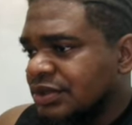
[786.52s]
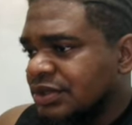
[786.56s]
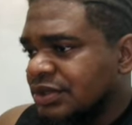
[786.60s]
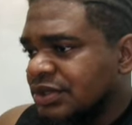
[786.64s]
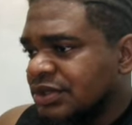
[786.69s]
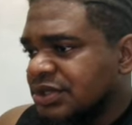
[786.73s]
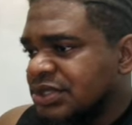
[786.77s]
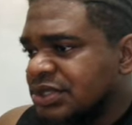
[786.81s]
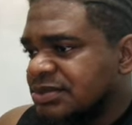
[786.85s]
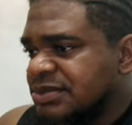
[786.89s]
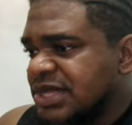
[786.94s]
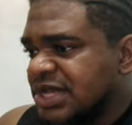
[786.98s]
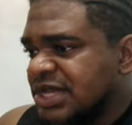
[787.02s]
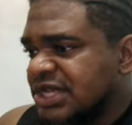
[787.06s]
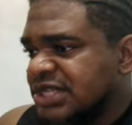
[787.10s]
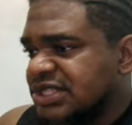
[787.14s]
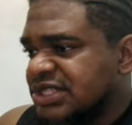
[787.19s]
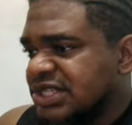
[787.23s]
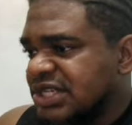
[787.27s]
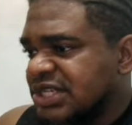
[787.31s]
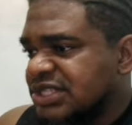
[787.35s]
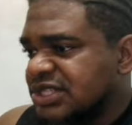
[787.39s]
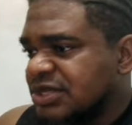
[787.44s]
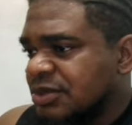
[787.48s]
It seems like he's
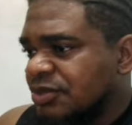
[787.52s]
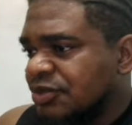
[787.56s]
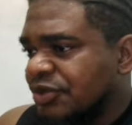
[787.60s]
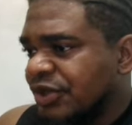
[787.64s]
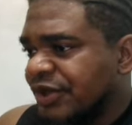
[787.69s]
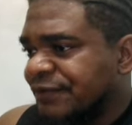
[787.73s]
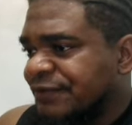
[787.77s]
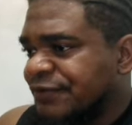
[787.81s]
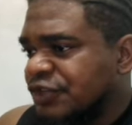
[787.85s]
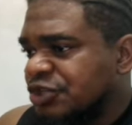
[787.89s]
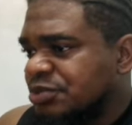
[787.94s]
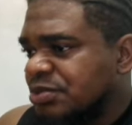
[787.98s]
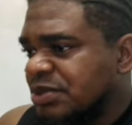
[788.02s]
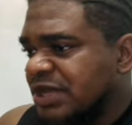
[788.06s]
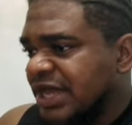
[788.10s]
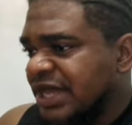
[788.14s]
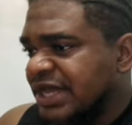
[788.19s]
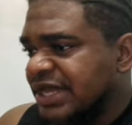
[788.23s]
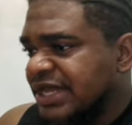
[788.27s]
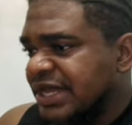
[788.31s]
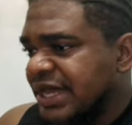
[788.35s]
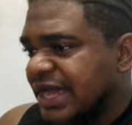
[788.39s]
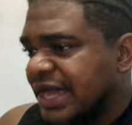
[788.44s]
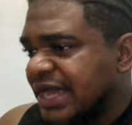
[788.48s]
taking some refuge
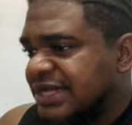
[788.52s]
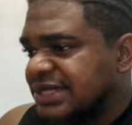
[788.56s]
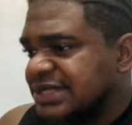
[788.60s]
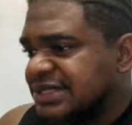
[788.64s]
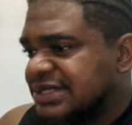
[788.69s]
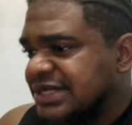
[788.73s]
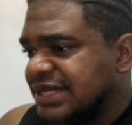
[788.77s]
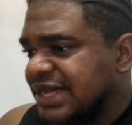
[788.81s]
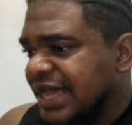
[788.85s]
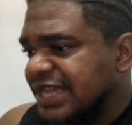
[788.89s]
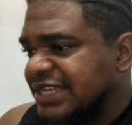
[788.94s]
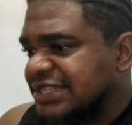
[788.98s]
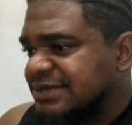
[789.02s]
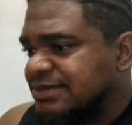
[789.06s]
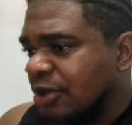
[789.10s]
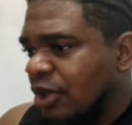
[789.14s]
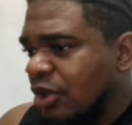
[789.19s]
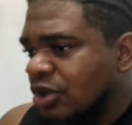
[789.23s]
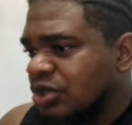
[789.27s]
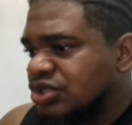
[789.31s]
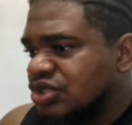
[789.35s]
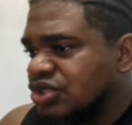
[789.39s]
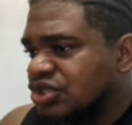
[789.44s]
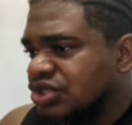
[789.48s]
behind the ice
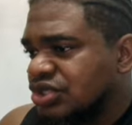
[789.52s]
box.